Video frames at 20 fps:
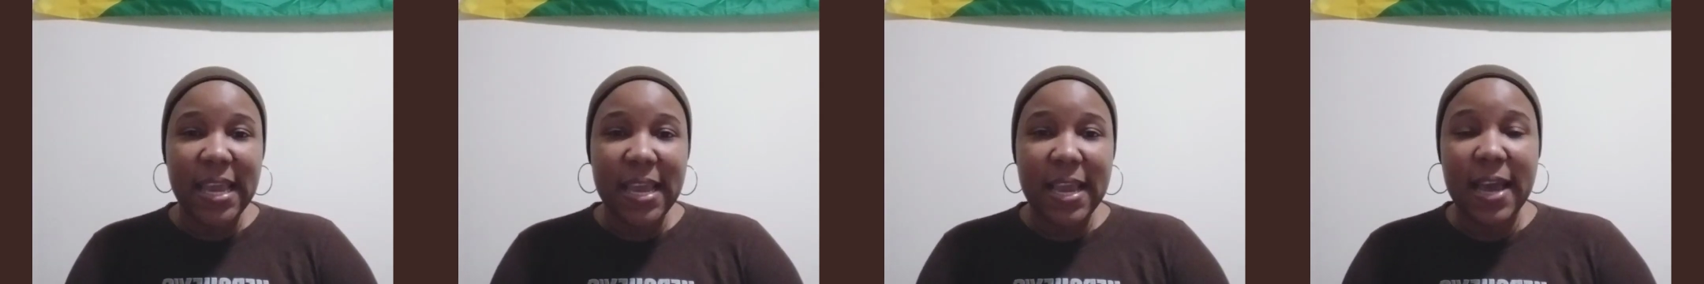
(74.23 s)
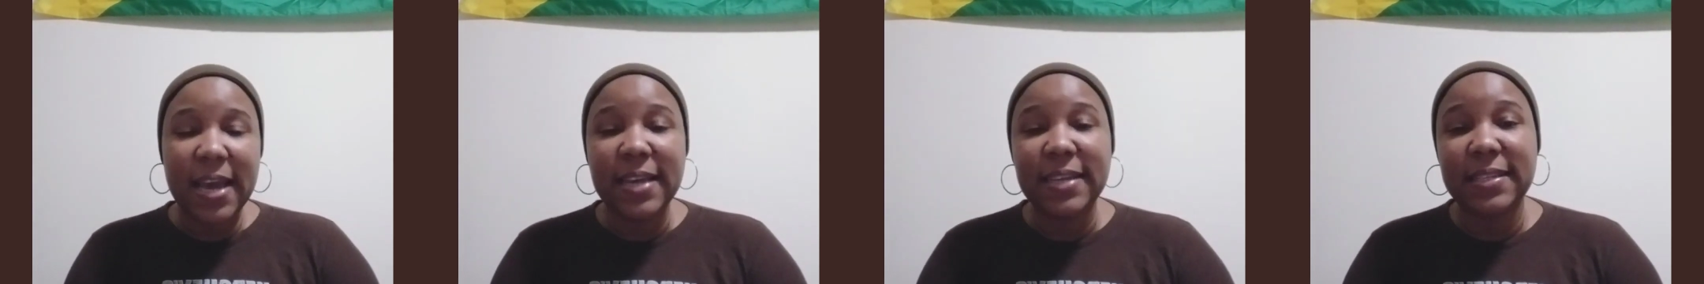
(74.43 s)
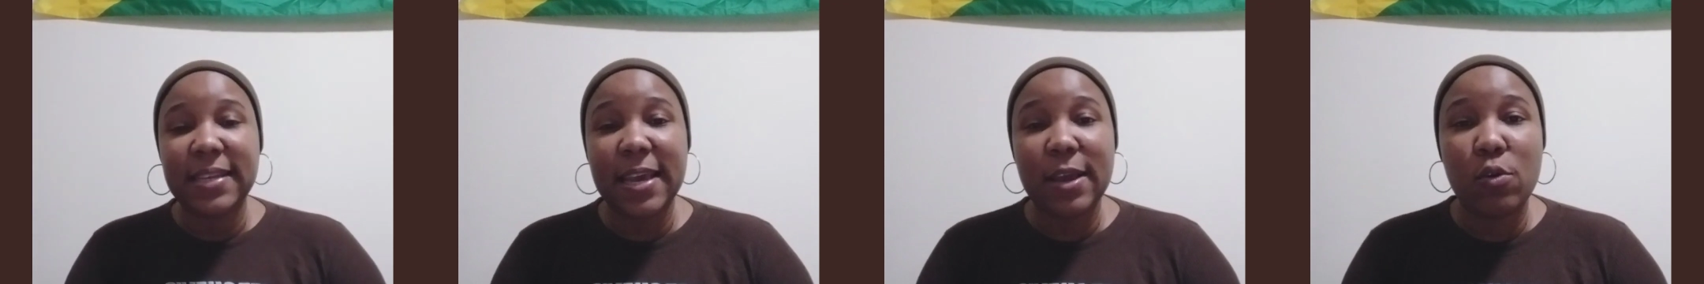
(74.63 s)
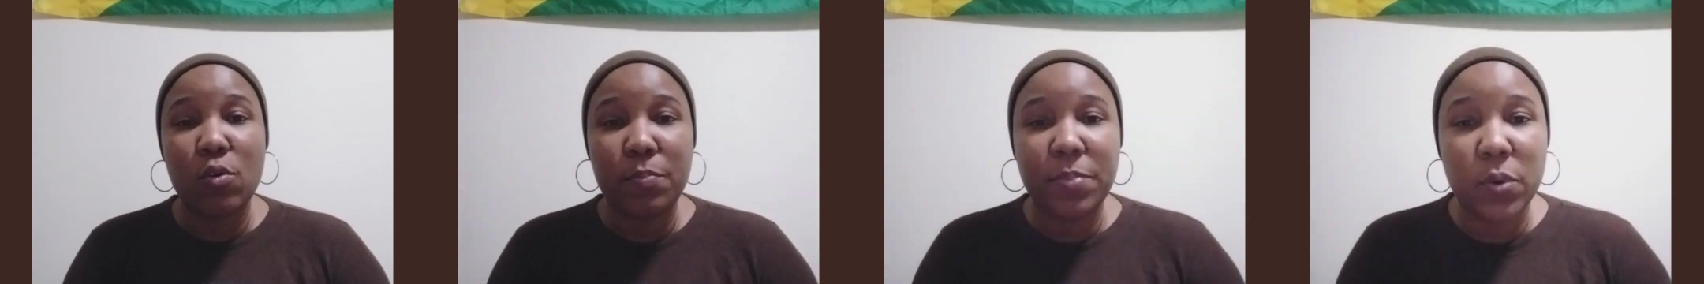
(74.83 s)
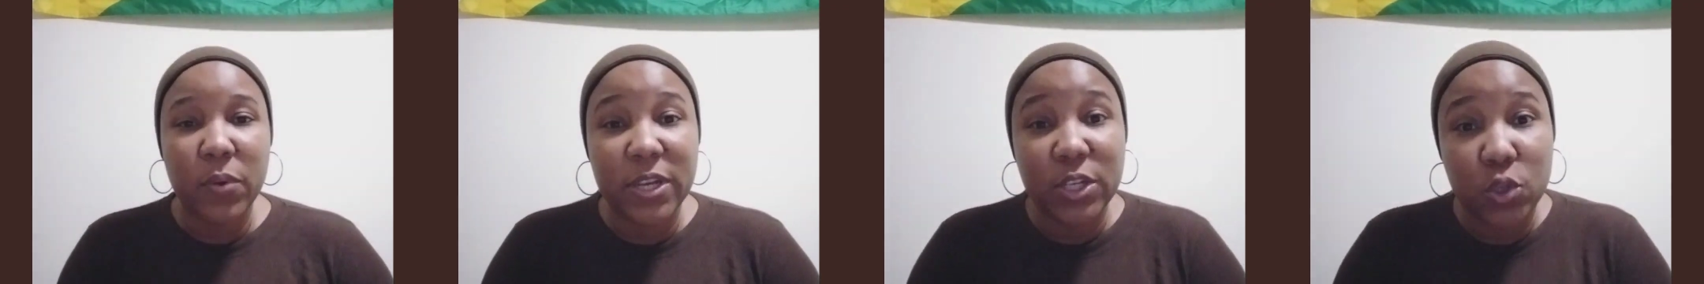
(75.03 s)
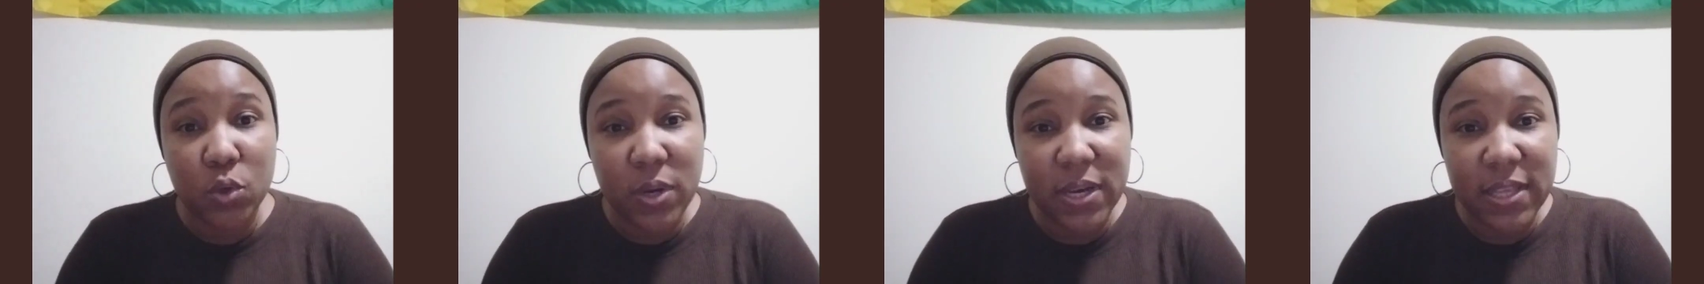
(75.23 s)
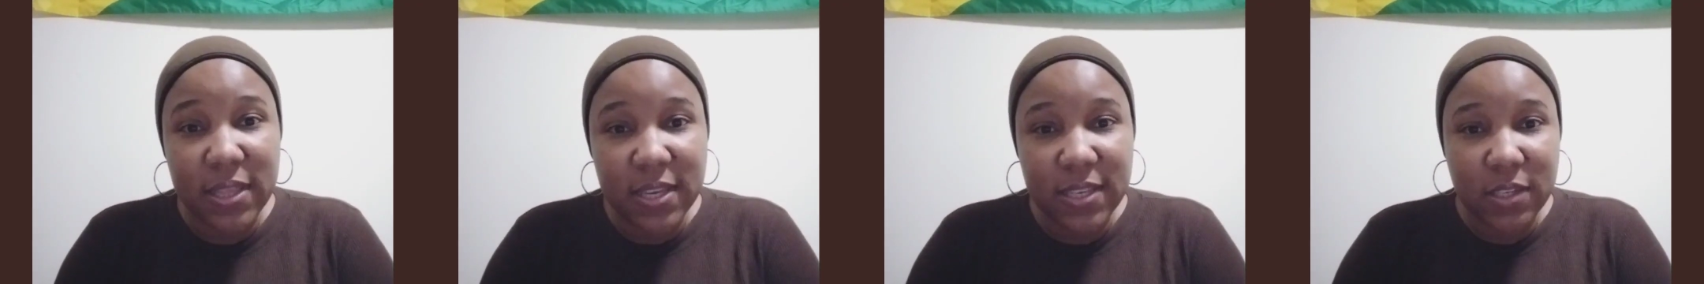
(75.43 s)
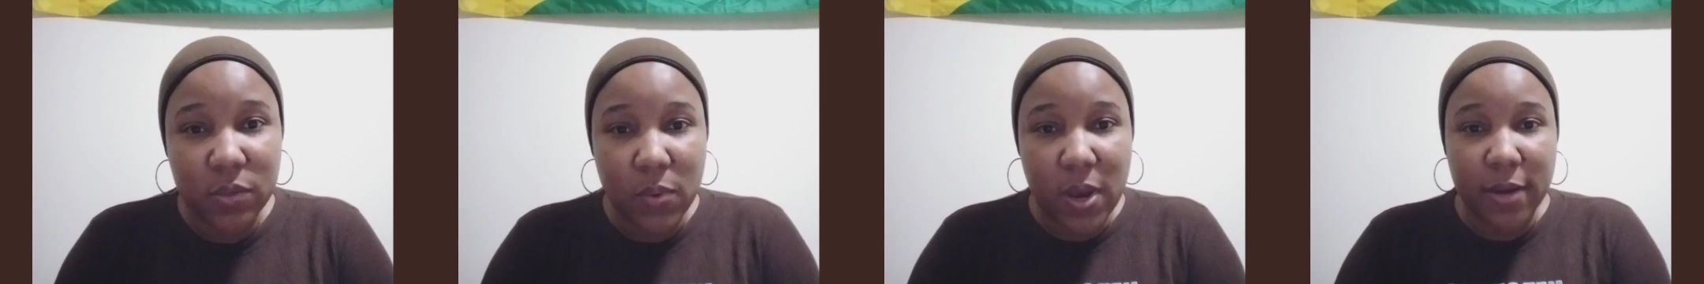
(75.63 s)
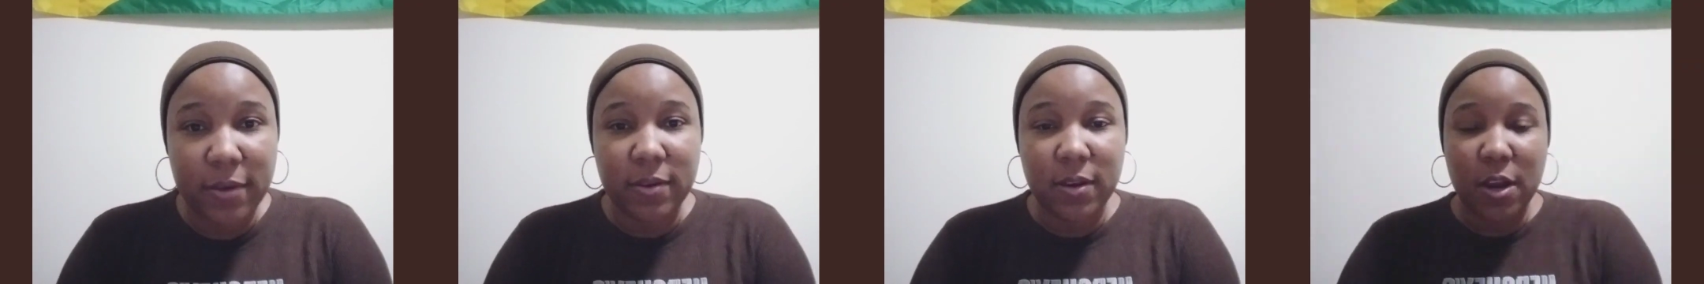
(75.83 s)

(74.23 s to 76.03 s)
guys. I hope you enjoy this one.